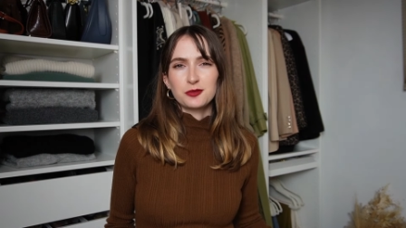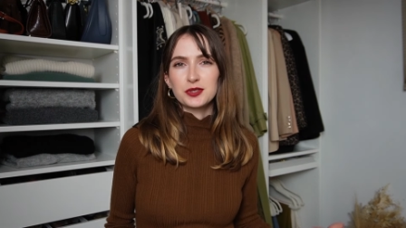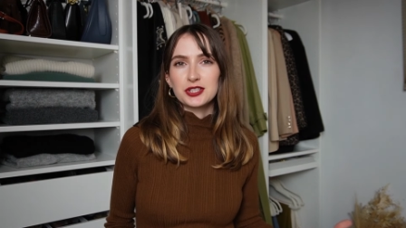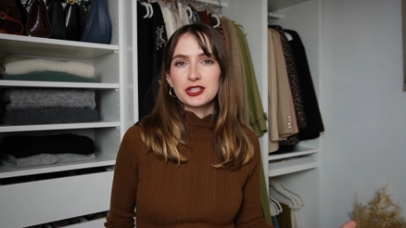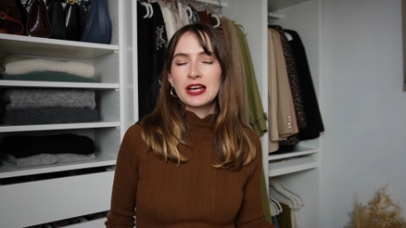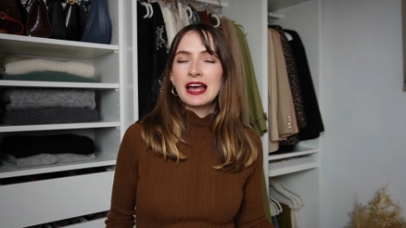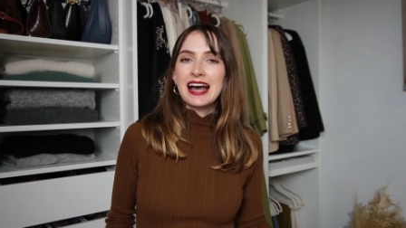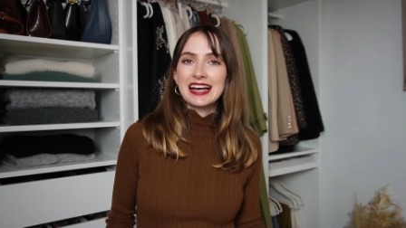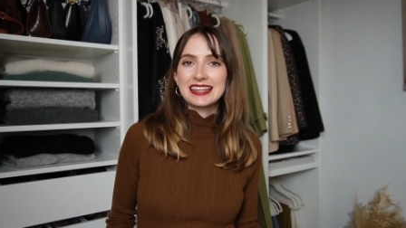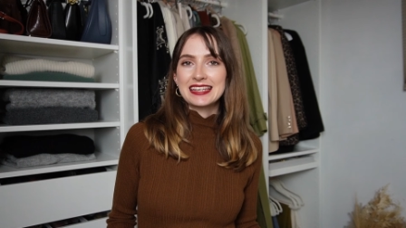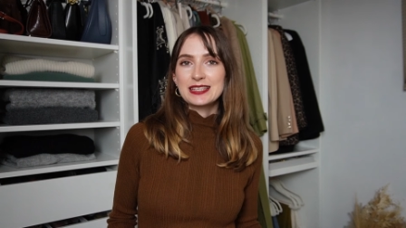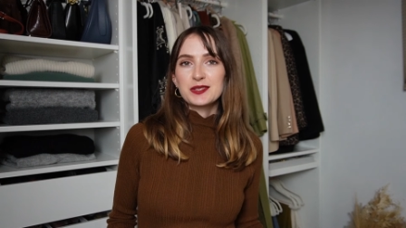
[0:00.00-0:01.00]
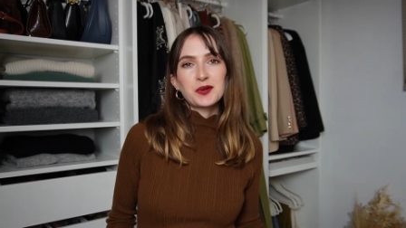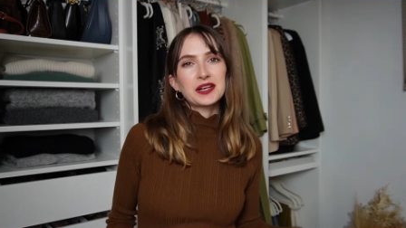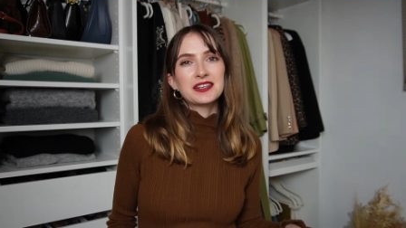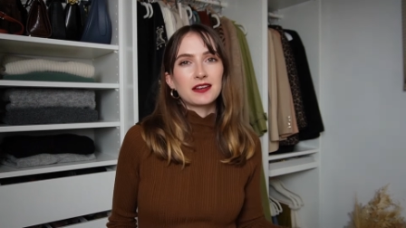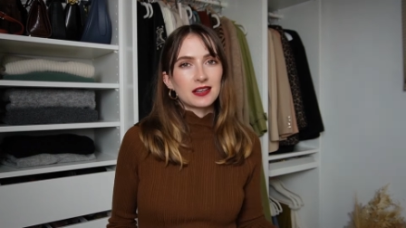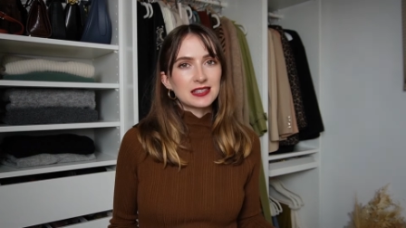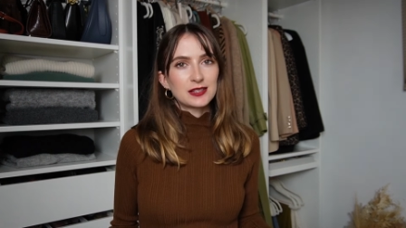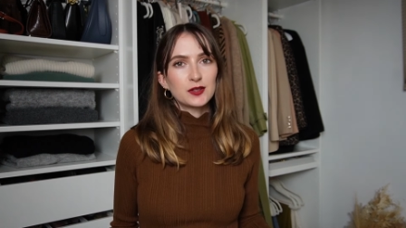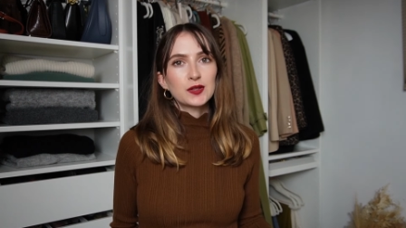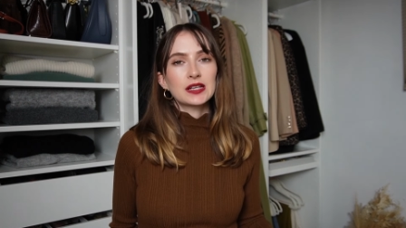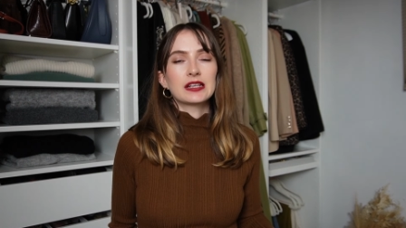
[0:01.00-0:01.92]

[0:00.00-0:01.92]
which I think is quite a nice look.